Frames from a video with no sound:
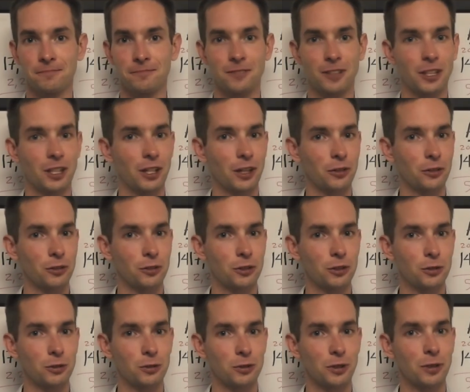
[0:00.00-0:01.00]
Funny, Arthur
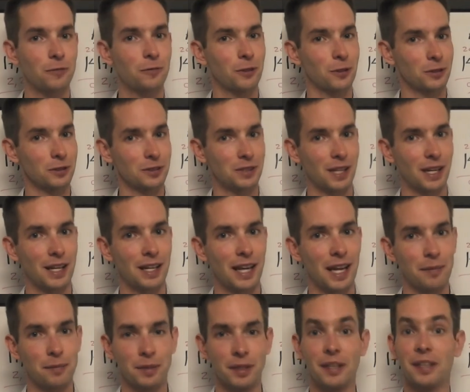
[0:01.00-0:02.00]
Chu's first tie
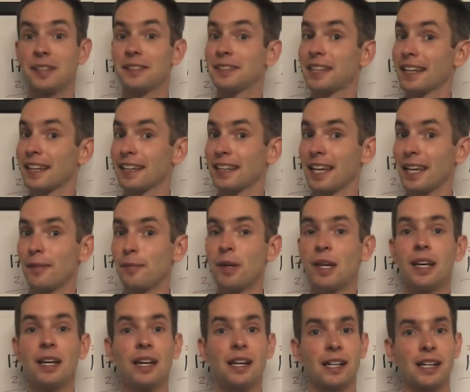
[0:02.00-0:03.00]
happened in the second
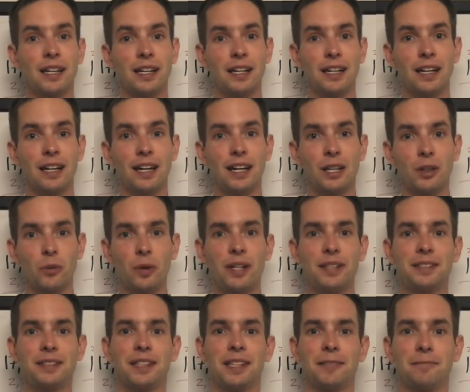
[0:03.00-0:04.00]
game on a
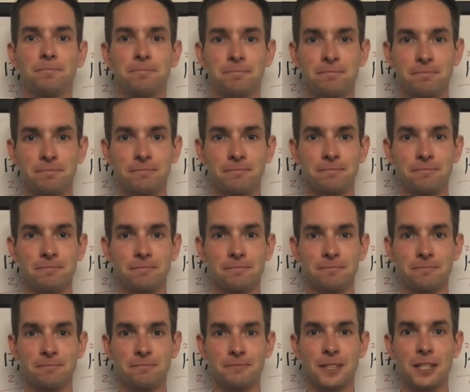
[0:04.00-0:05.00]
Wednesday.
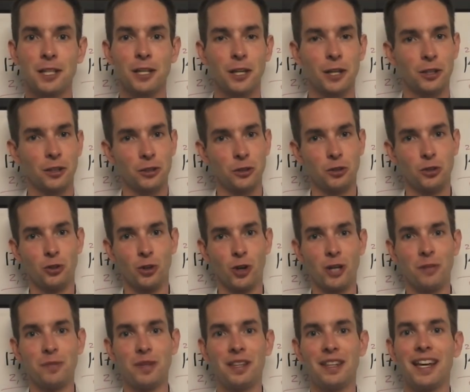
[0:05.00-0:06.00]

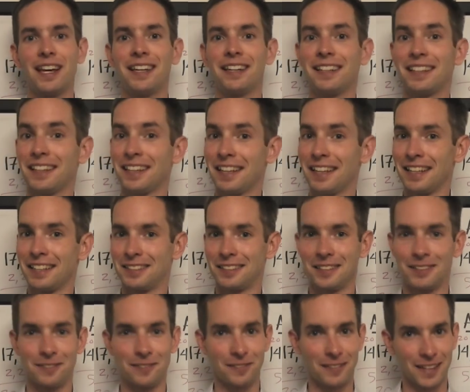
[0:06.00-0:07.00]
Join me then
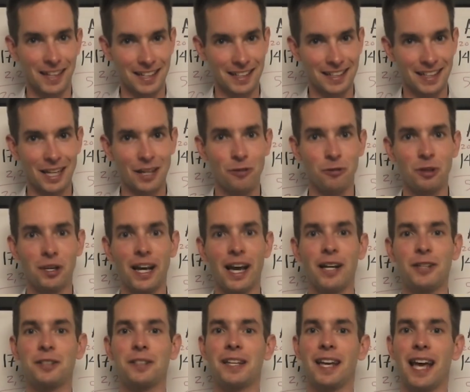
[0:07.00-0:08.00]
to find out what
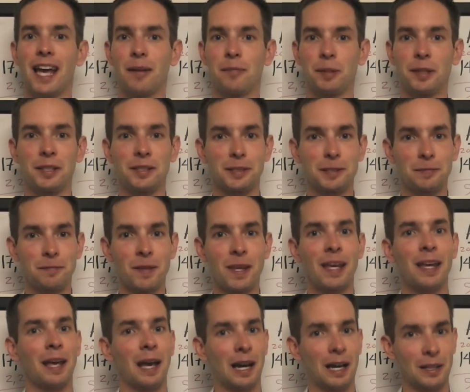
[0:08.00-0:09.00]
actually happens
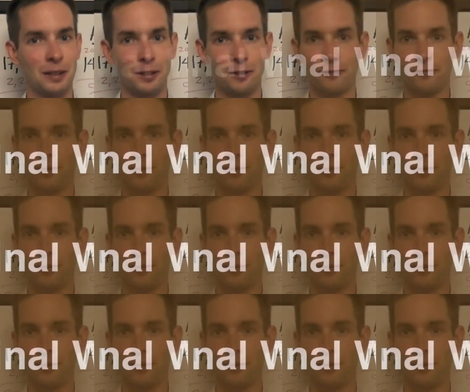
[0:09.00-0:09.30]
on The